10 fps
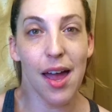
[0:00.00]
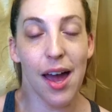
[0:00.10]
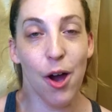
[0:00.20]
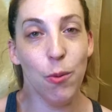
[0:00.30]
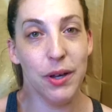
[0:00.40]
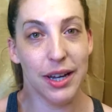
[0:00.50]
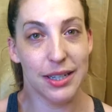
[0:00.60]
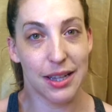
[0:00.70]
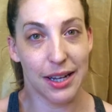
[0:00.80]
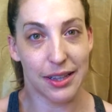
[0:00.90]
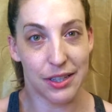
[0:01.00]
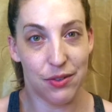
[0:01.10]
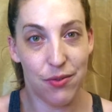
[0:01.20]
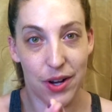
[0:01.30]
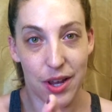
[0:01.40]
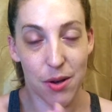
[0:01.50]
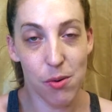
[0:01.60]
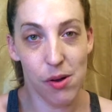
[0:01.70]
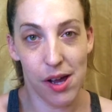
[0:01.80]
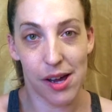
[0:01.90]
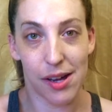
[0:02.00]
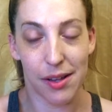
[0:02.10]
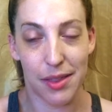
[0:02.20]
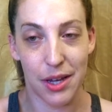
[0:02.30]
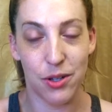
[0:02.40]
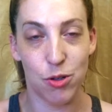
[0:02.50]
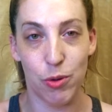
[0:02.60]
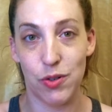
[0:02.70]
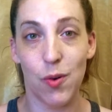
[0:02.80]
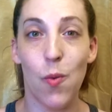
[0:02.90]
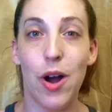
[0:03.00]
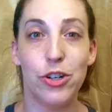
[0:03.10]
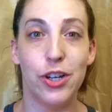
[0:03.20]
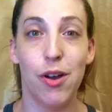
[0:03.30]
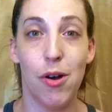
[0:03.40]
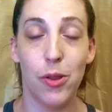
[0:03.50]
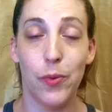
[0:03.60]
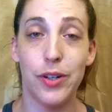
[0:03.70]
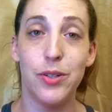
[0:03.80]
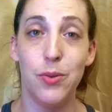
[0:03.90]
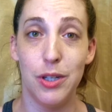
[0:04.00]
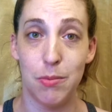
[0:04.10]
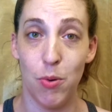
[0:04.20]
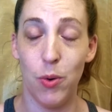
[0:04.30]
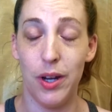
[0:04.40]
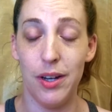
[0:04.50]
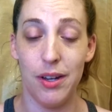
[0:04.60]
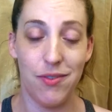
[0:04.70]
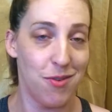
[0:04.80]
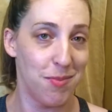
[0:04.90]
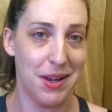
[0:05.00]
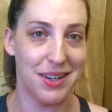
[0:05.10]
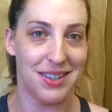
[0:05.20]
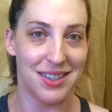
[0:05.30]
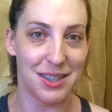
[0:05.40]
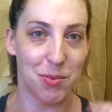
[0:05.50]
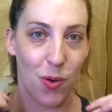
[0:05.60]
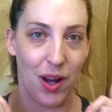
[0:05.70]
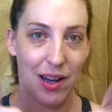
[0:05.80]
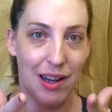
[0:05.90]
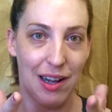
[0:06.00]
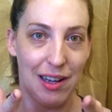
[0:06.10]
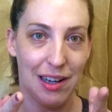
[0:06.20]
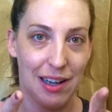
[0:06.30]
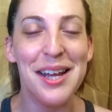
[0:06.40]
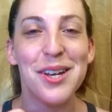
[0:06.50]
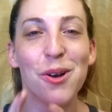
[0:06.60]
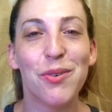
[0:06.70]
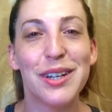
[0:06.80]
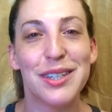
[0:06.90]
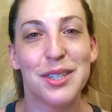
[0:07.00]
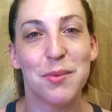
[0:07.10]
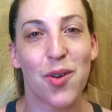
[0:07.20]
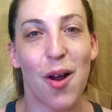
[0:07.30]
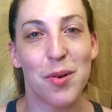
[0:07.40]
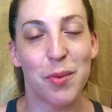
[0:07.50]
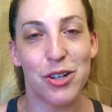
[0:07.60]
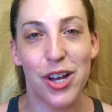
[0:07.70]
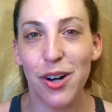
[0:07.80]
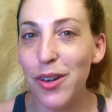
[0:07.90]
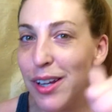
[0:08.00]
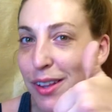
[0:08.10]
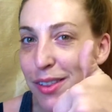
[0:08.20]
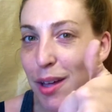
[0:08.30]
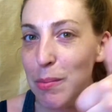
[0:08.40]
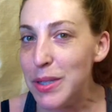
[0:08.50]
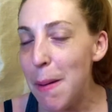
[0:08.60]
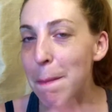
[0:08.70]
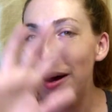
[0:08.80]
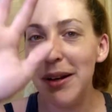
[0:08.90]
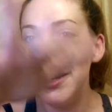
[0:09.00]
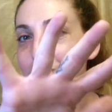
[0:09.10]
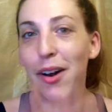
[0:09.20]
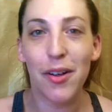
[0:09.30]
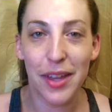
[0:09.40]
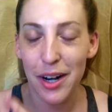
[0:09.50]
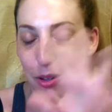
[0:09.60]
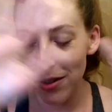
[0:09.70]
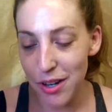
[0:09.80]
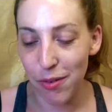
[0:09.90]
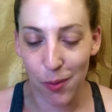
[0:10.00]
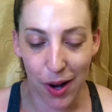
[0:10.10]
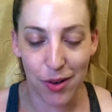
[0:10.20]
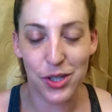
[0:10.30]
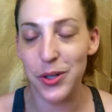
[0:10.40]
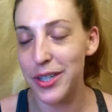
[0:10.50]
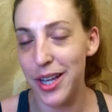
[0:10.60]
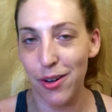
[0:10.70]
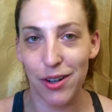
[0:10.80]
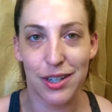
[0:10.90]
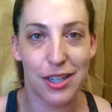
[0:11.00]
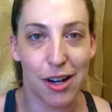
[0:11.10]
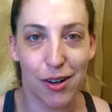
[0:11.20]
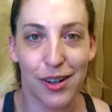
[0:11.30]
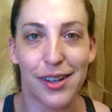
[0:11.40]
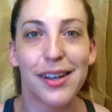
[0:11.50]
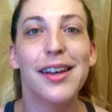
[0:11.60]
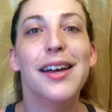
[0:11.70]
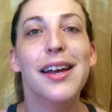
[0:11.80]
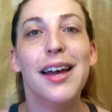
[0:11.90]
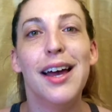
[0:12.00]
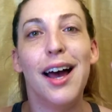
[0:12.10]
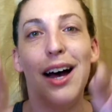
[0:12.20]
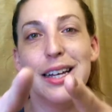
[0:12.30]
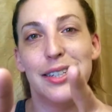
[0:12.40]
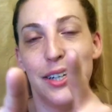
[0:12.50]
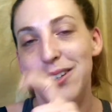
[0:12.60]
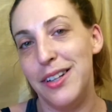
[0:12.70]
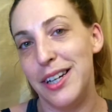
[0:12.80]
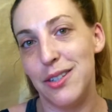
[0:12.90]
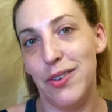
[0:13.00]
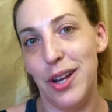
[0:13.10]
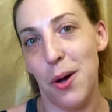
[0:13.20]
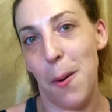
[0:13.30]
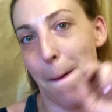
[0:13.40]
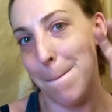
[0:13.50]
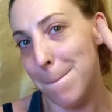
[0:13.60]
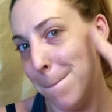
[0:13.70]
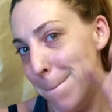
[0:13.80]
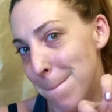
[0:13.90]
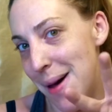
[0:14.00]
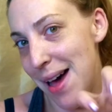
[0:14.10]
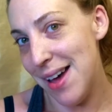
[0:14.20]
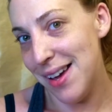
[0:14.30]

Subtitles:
I hope you guys like this video. Thank you so much for watching all the way to this point, if you've made it to this point. Don't forget to subscribe to my channel, hit the thumbs up button, hit all that other stuff around you, etc., etc. I'll see you in the next video. Bye.